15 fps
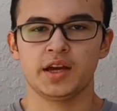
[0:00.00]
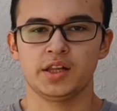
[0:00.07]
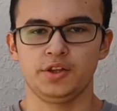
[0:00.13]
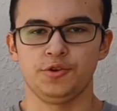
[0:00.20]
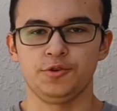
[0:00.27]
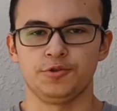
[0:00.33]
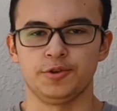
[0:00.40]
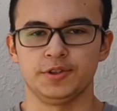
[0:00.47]

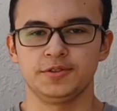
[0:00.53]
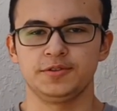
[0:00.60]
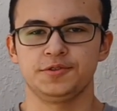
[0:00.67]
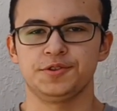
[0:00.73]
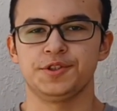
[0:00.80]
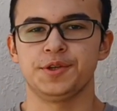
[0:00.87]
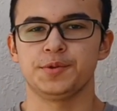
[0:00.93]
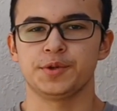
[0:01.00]
Hello everyone,
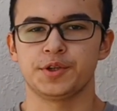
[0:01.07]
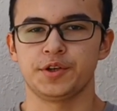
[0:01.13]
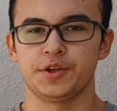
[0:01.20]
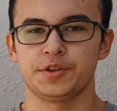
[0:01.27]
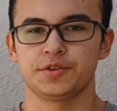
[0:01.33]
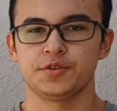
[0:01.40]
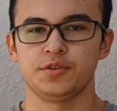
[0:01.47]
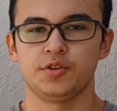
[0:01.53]
today we're
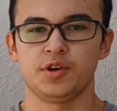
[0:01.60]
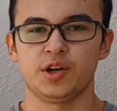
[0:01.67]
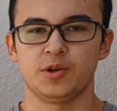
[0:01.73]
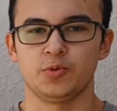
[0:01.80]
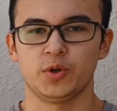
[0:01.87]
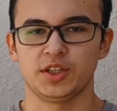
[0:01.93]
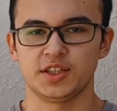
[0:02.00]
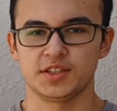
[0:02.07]
going to
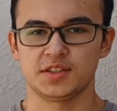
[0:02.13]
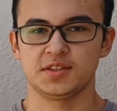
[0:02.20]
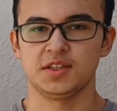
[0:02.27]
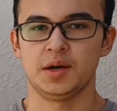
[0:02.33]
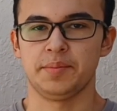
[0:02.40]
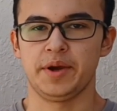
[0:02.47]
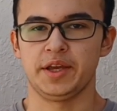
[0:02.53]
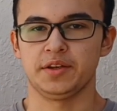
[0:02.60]
learn what's
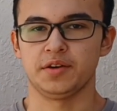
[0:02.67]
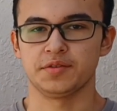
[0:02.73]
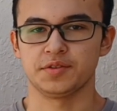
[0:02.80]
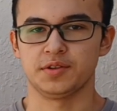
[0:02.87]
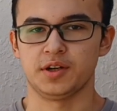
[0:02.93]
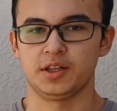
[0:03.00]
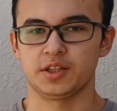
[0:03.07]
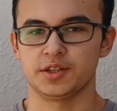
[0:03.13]
the domain of
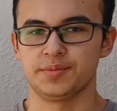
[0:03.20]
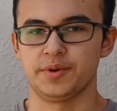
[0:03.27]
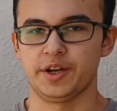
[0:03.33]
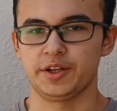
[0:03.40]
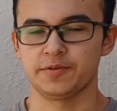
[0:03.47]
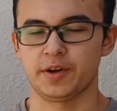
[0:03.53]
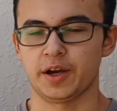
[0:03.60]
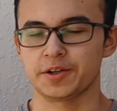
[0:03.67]
the
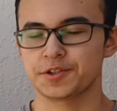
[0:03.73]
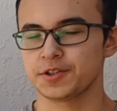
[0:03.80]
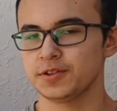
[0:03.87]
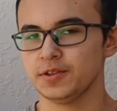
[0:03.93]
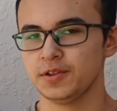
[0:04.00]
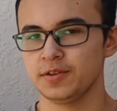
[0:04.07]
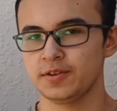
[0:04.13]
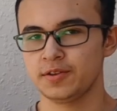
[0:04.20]
algebraic
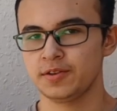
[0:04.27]
function.